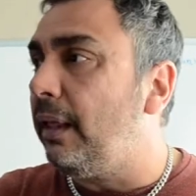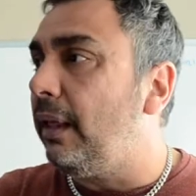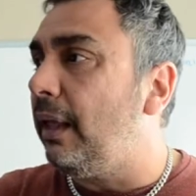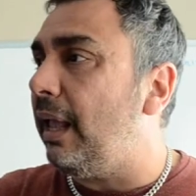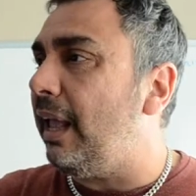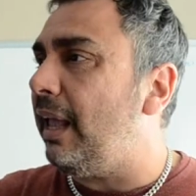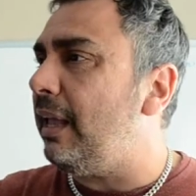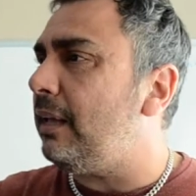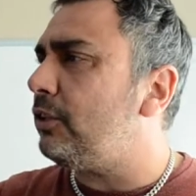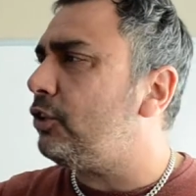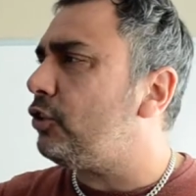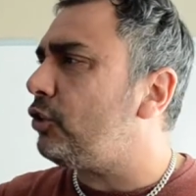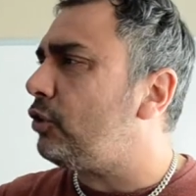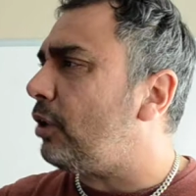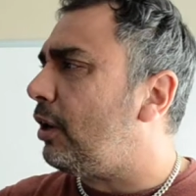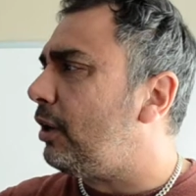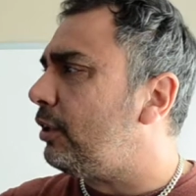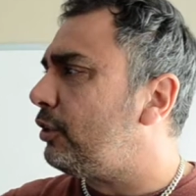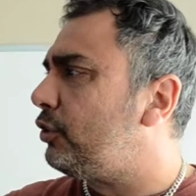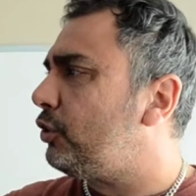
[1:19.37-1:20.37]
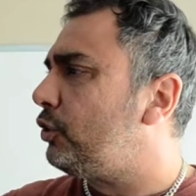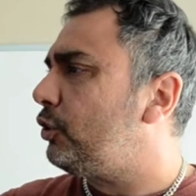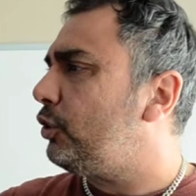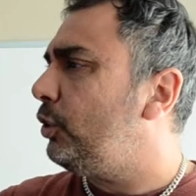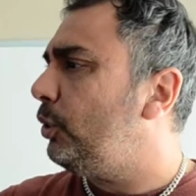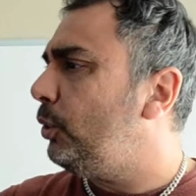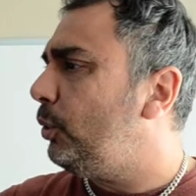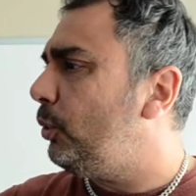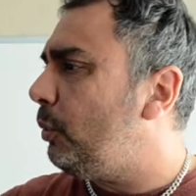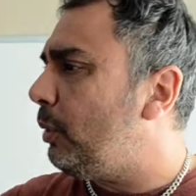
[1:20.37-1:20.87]
it starts
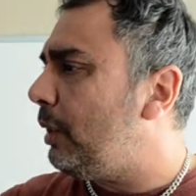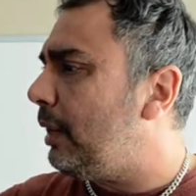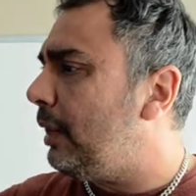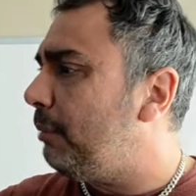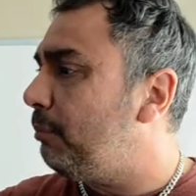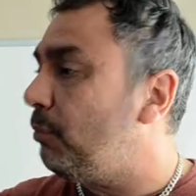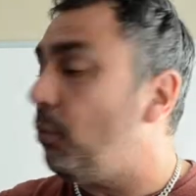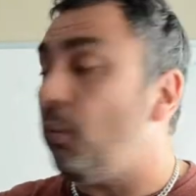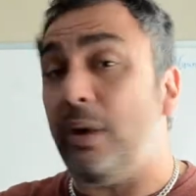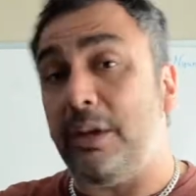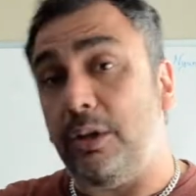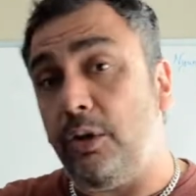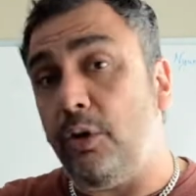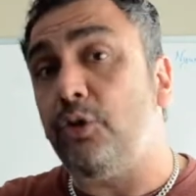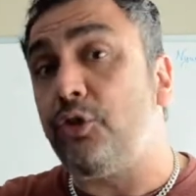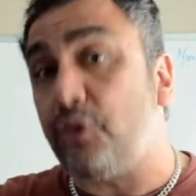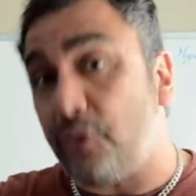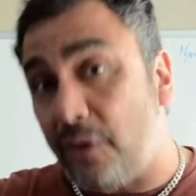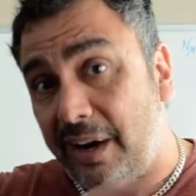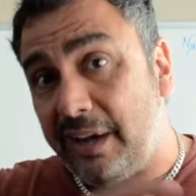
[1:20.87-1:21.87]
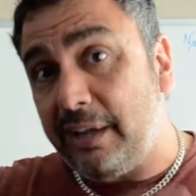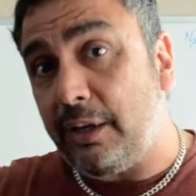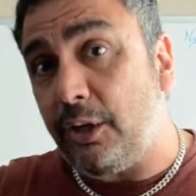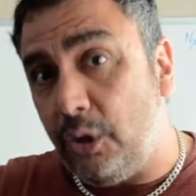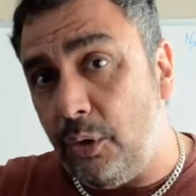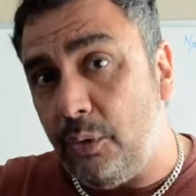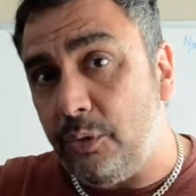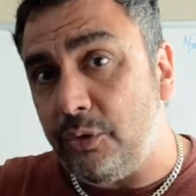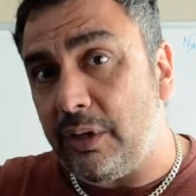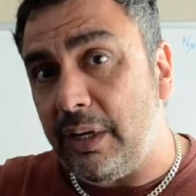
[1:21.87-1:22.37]
to, when you try to
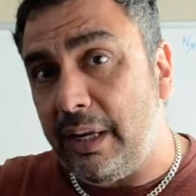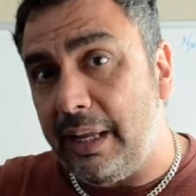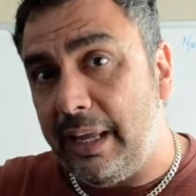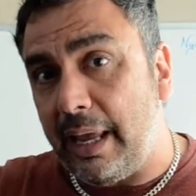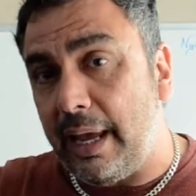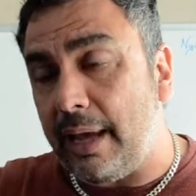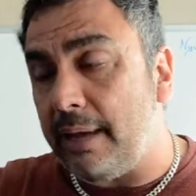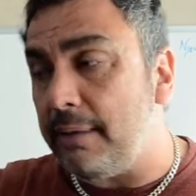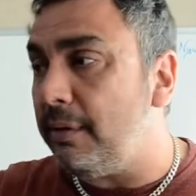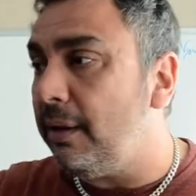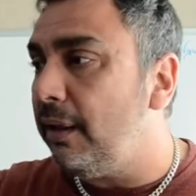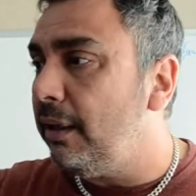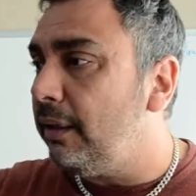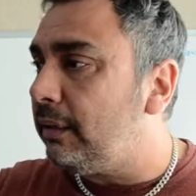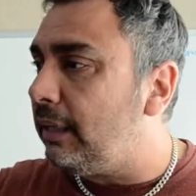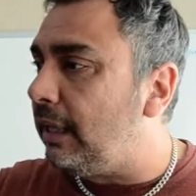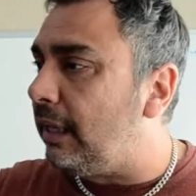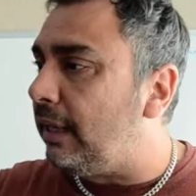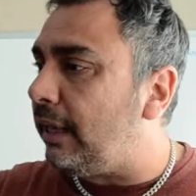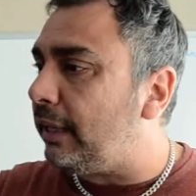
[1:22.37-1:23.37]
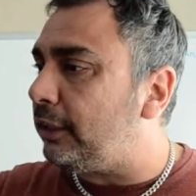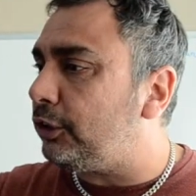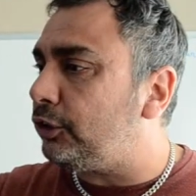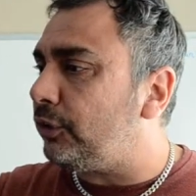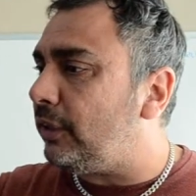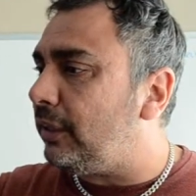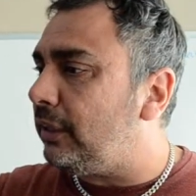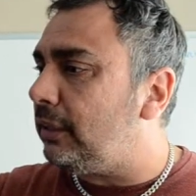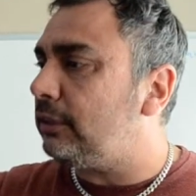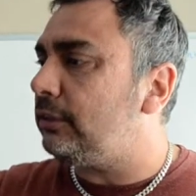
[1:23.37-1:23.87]
use it again, the
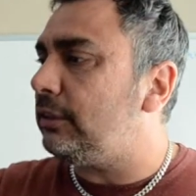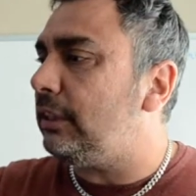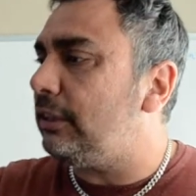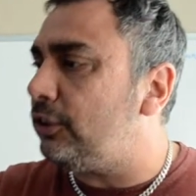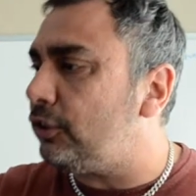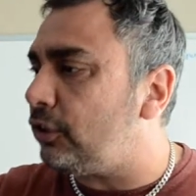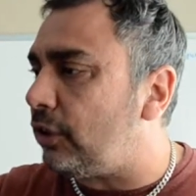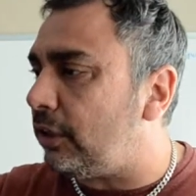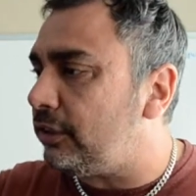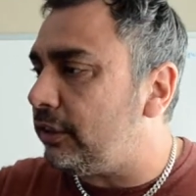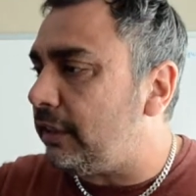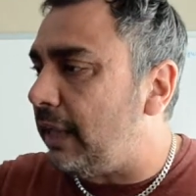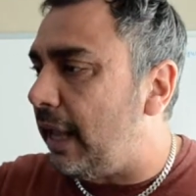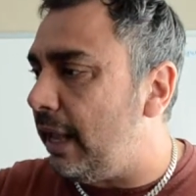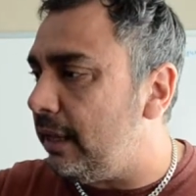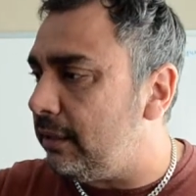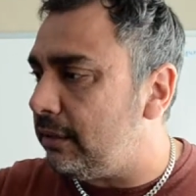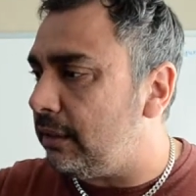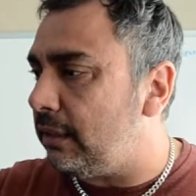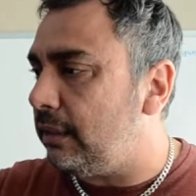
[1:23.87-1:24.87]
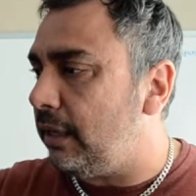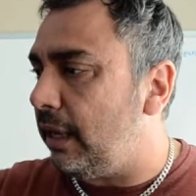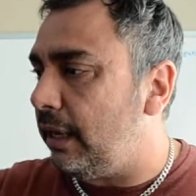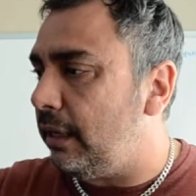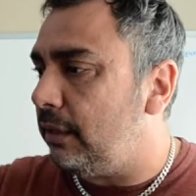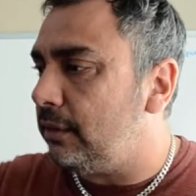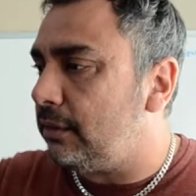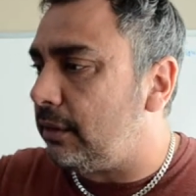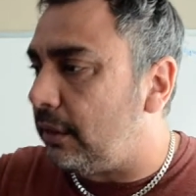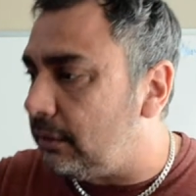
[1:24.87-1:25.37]
electronics, it starts to hesitate.
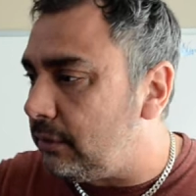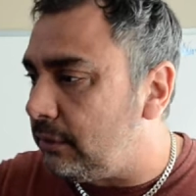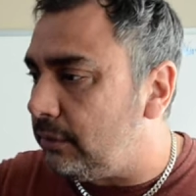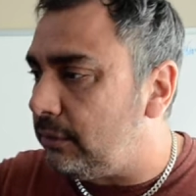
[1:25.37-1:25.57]
It's like,